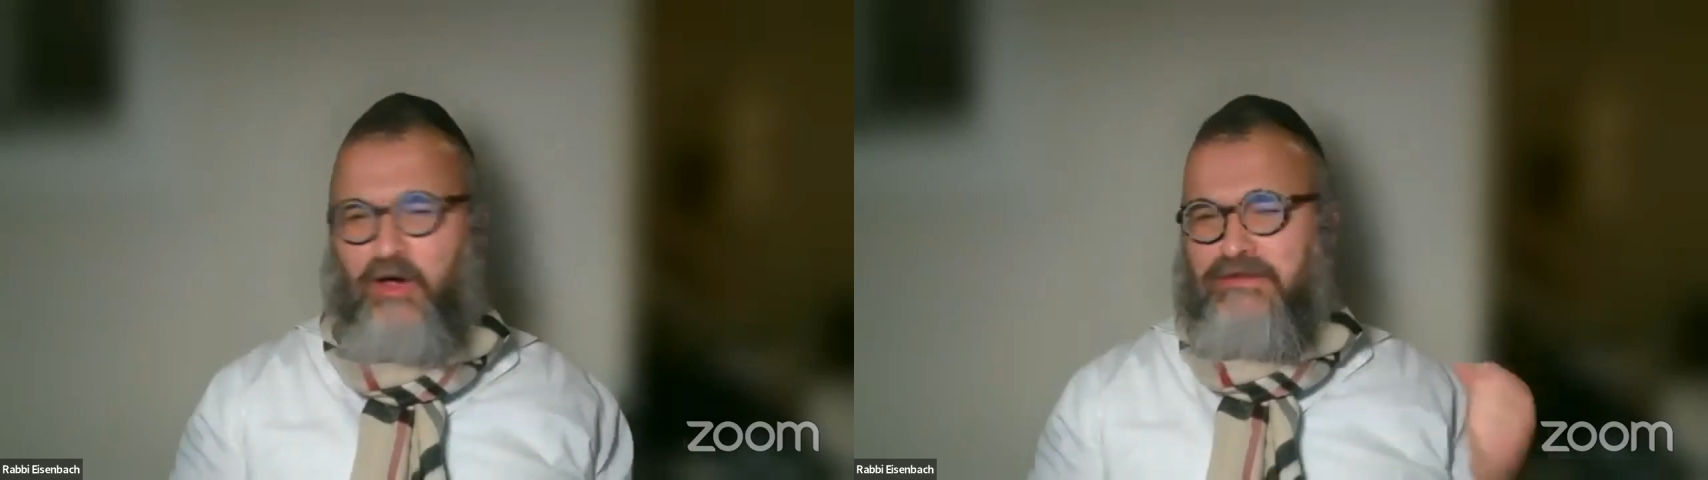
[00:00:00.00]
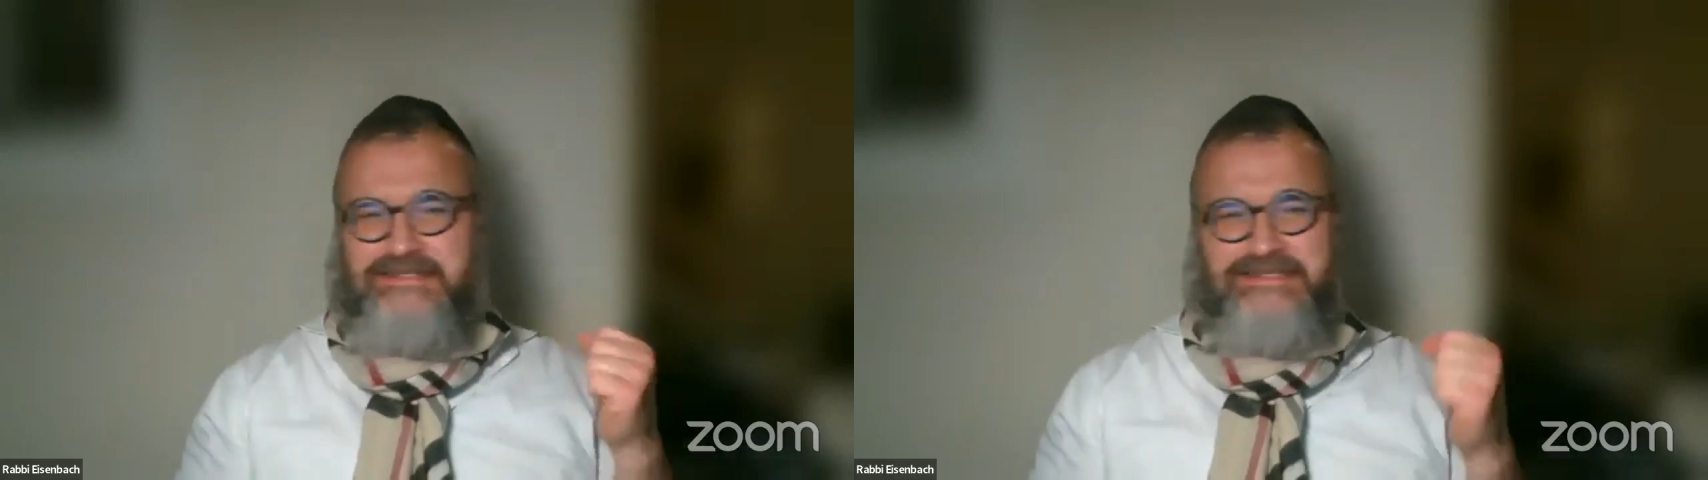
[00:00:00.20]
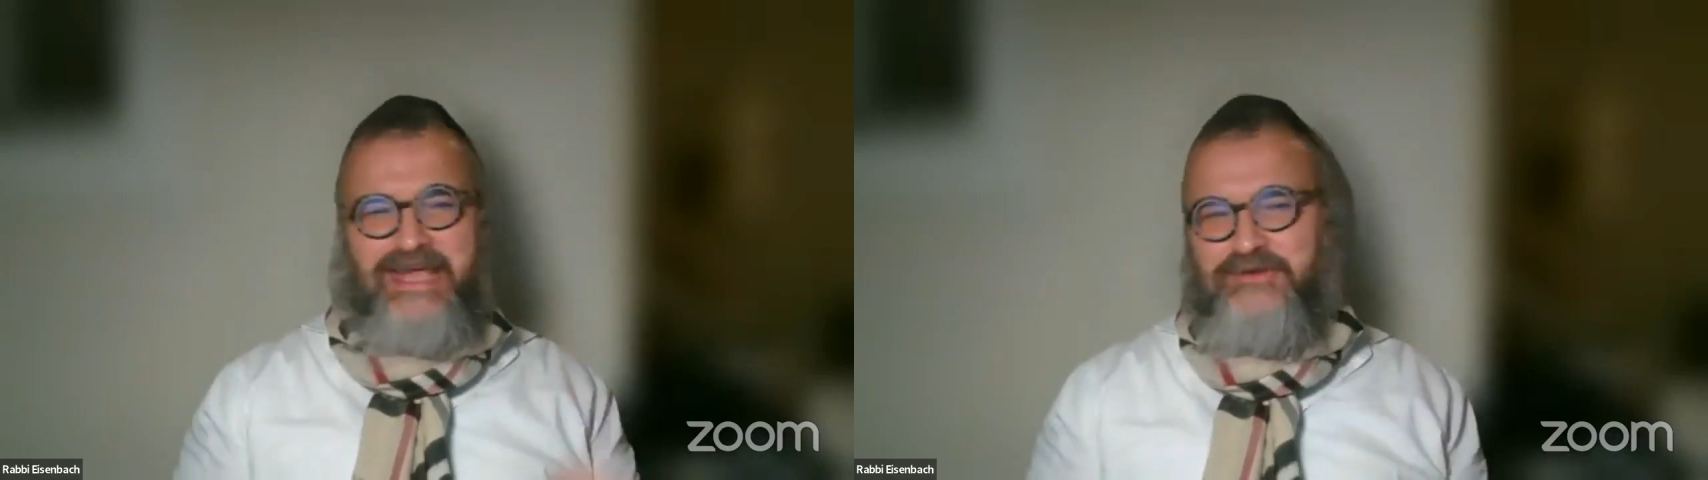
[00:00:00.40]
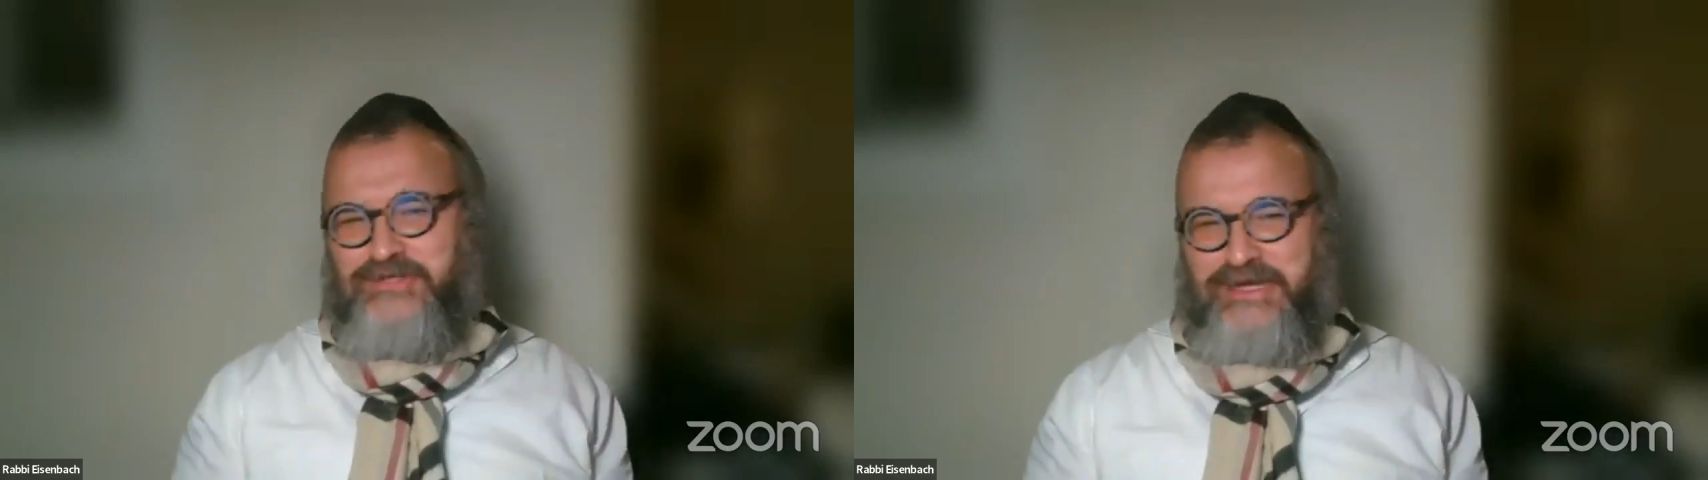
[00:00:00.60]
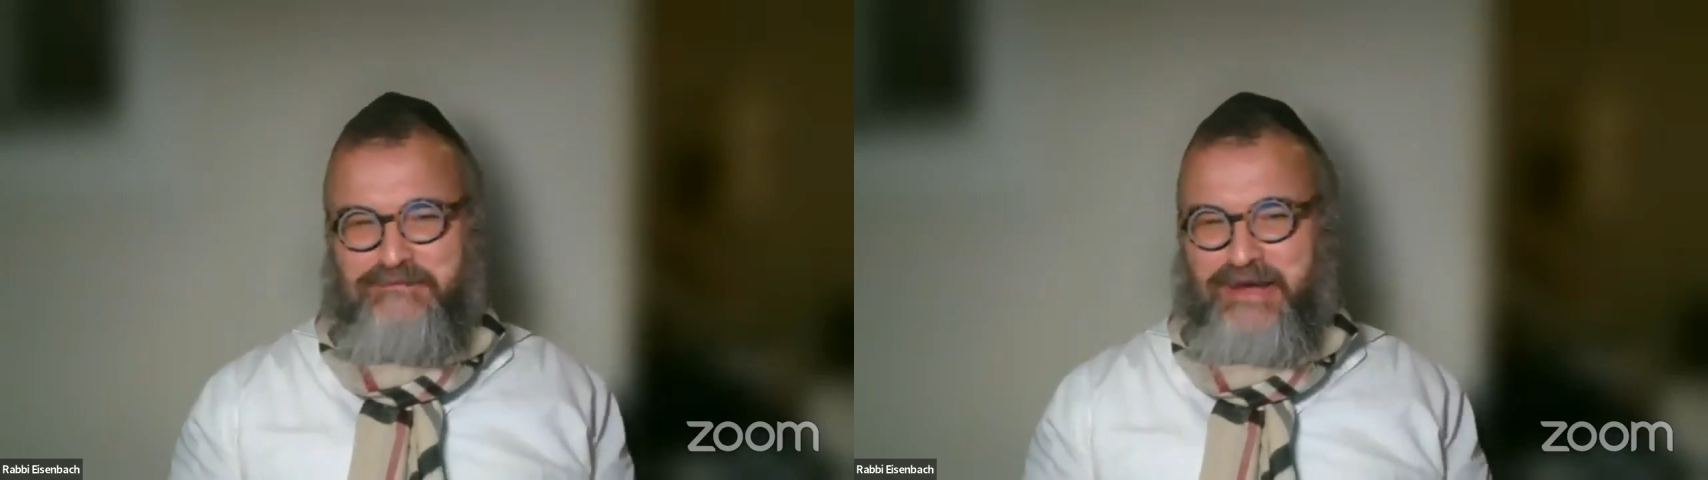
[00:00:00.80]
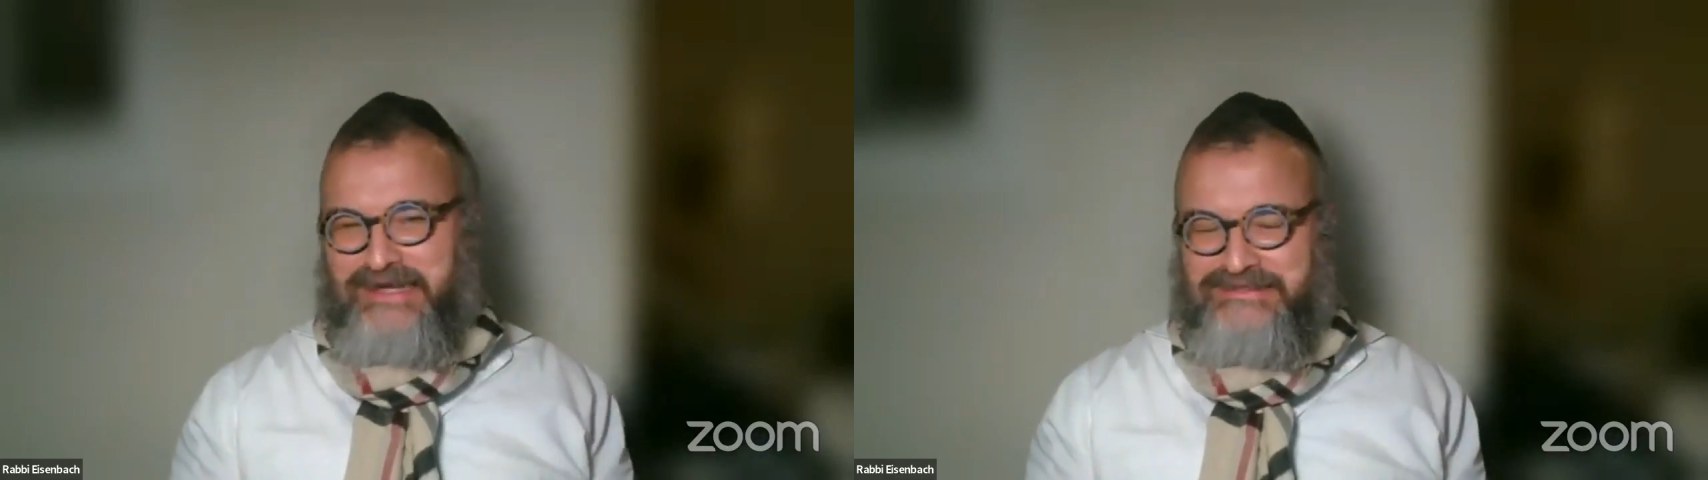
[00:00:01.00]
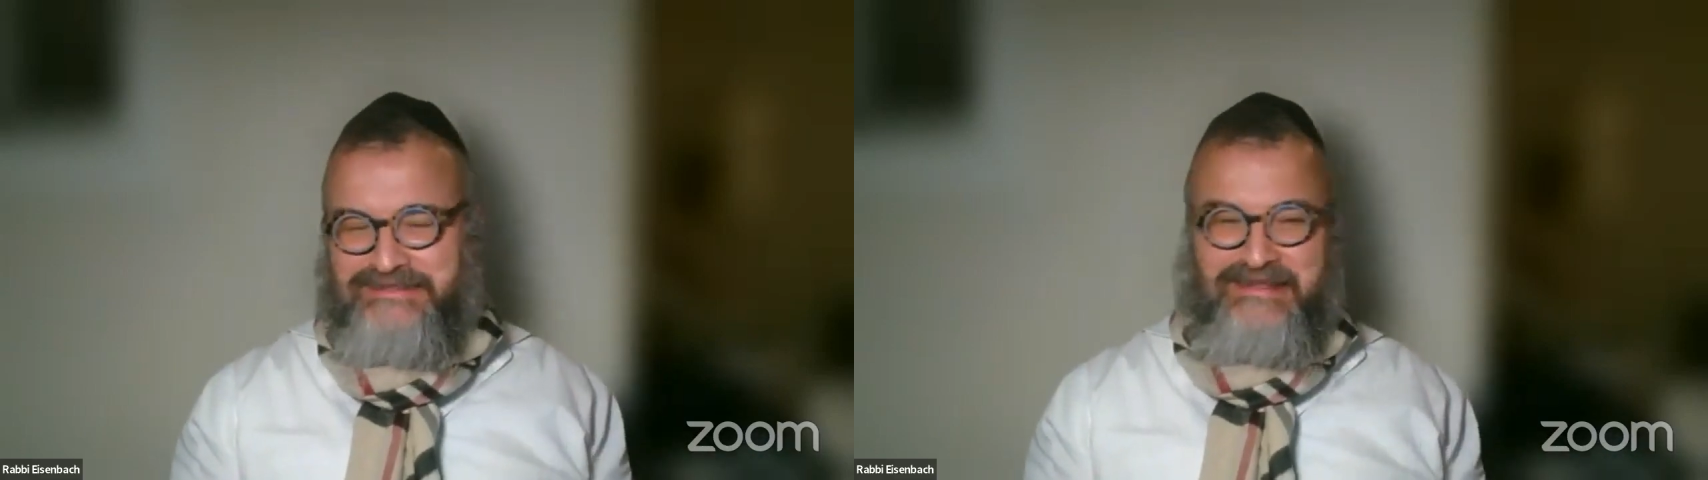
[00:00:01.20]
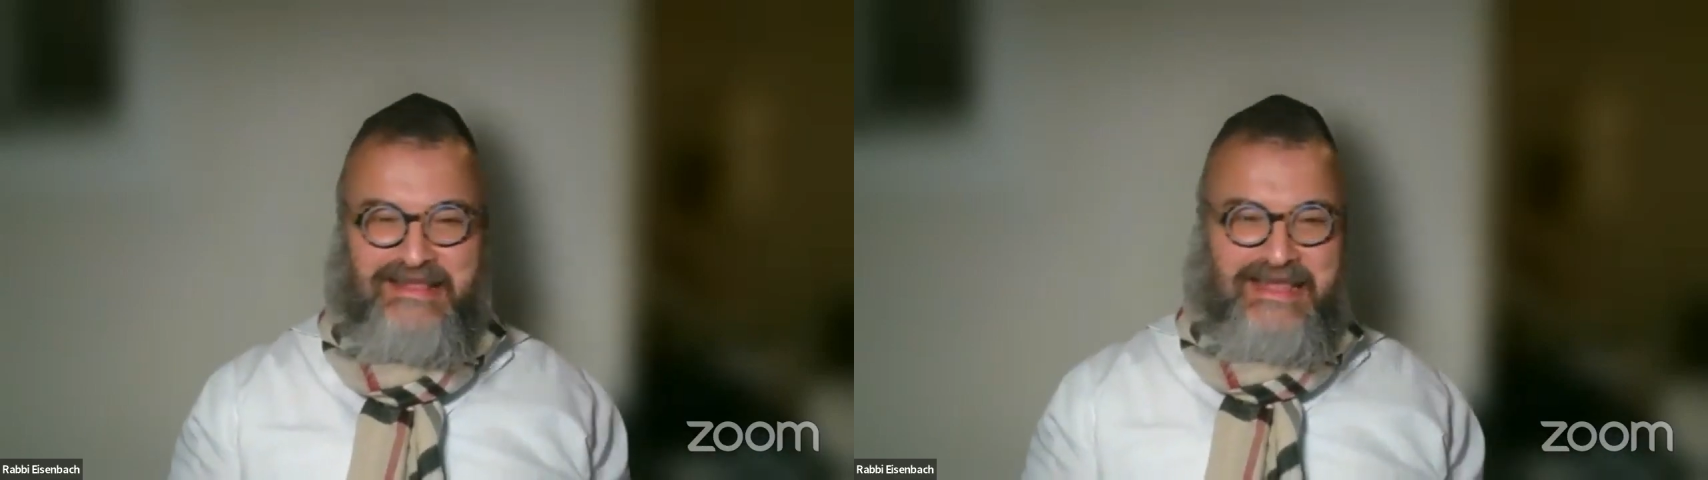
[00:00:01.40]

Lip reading: with all his energy and might,